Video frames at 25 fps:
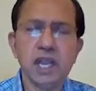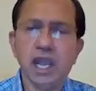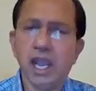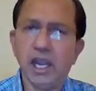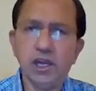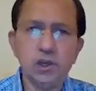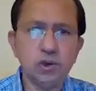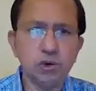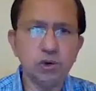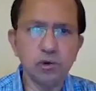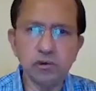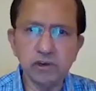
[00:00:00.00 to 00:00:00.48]

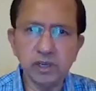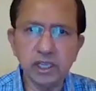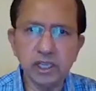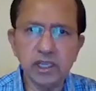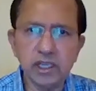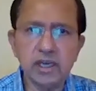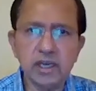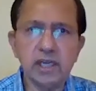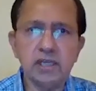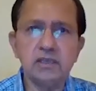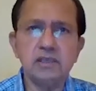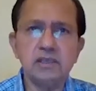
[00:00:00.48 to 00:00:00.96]
I don't
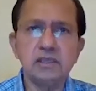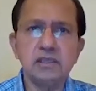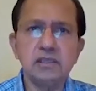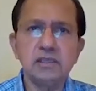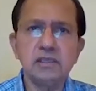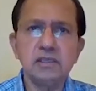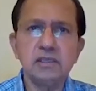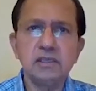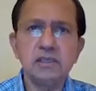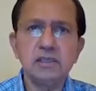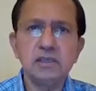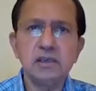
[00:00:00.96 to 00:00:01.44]
regret
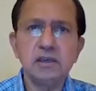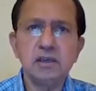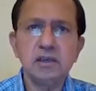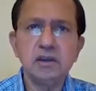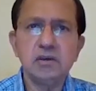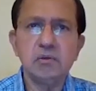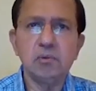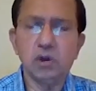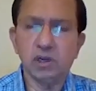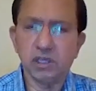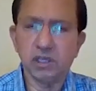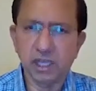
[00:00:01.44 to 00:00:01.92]

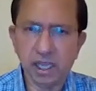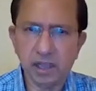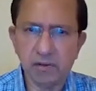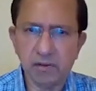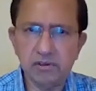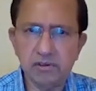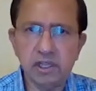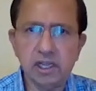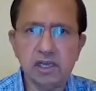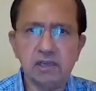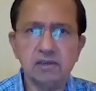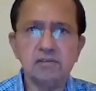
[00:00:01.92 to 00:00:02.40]
what I
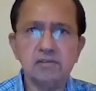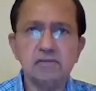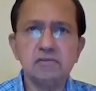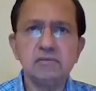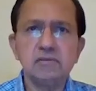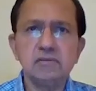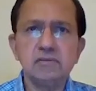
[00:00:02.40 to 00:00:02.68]
have done.